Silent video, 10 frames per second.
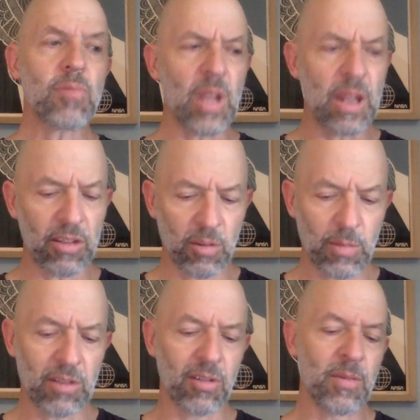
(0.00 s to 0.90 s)
as I
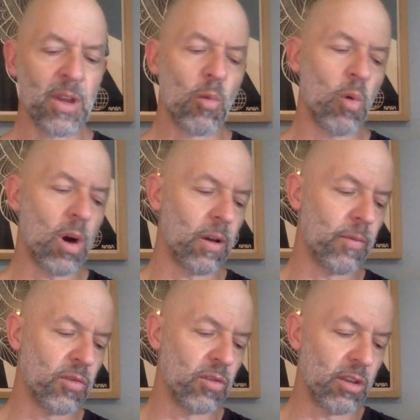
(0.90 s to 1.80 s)
mentioned,
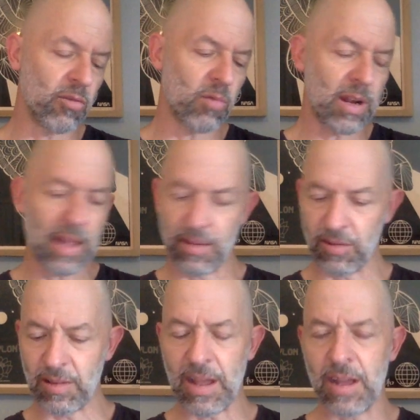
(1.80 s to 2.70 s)
while Israel
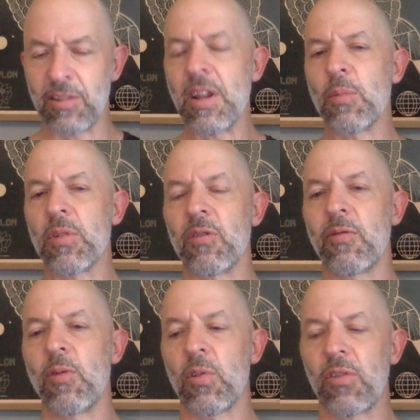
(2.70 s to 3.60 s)
has large numbers of
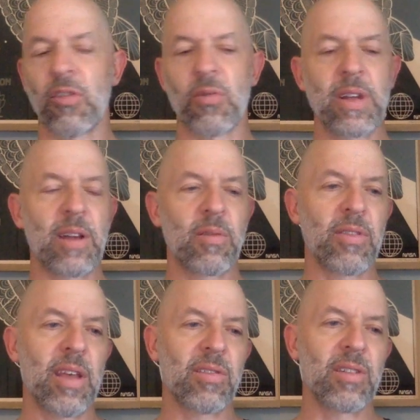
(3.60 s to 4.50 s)
forces,
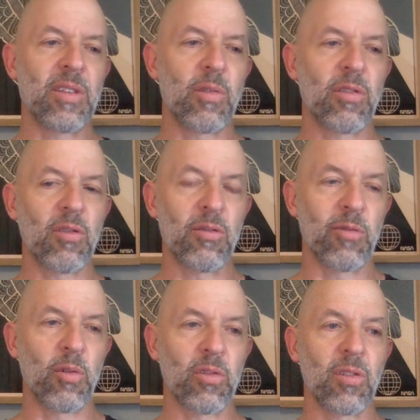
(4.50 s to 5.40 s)
300,000 in the reserve
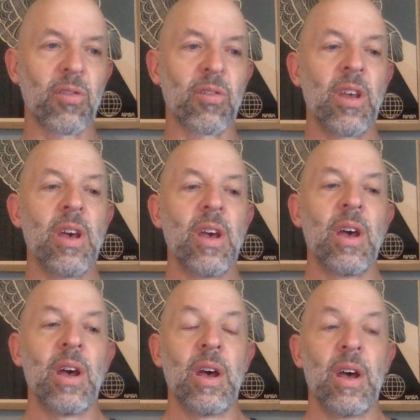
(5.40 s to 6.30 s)
forces,
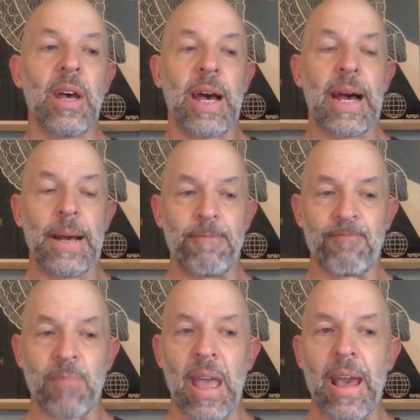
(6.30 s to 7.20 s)

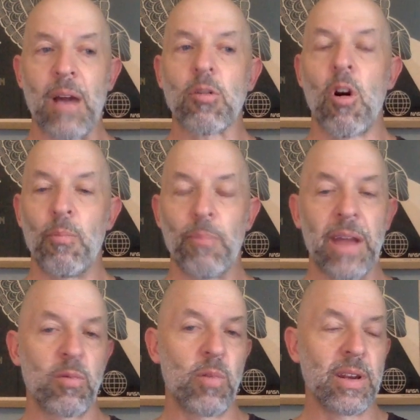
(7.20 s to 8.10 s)
how
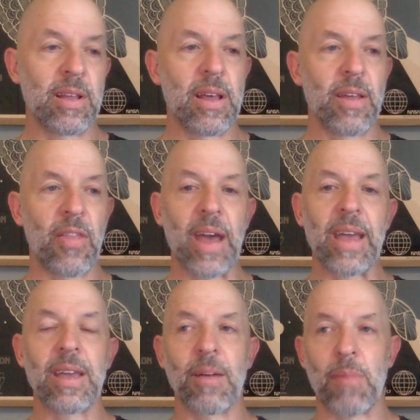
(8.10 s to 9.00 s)
combat ready
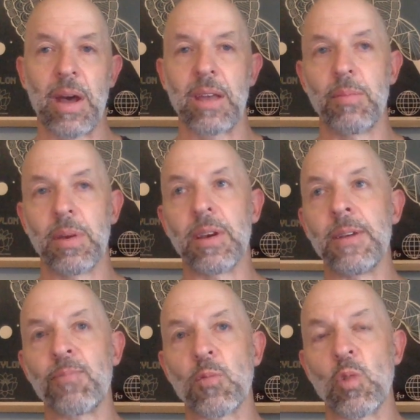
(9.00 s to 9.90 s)
they may
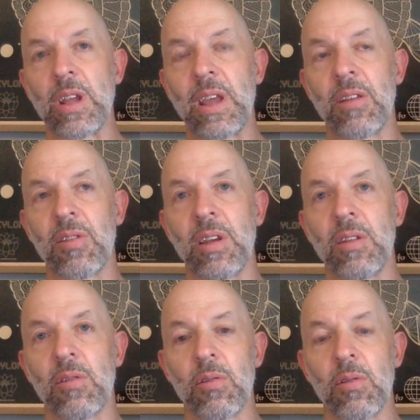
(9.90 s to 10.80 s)
be when it gets
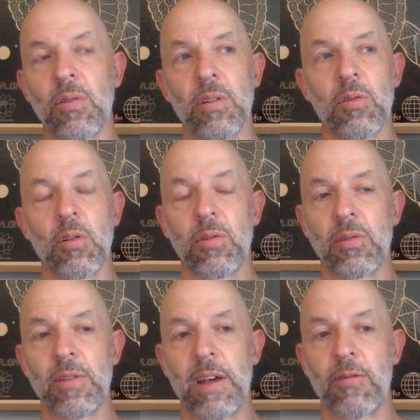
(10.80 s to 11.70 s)
into the tooth
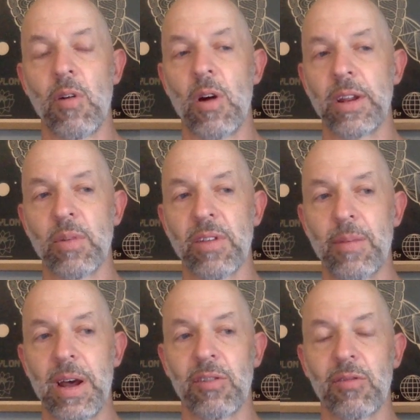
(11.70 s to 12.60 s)
and nail fighting with
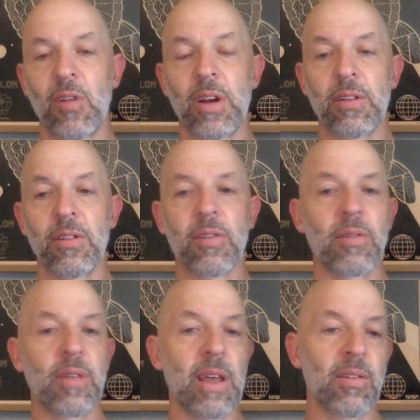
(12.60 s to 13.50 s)
Hamas fighters,
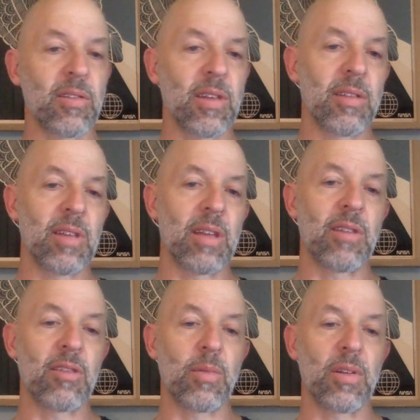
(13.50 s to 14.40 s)
as I say, is
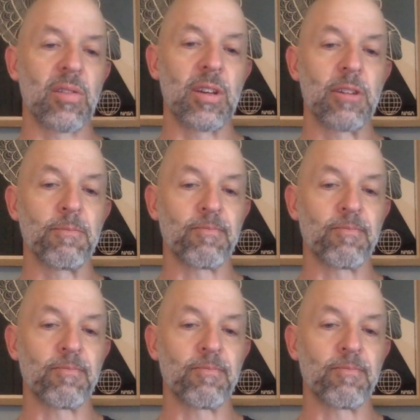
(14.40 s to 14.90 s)
yet to be seen.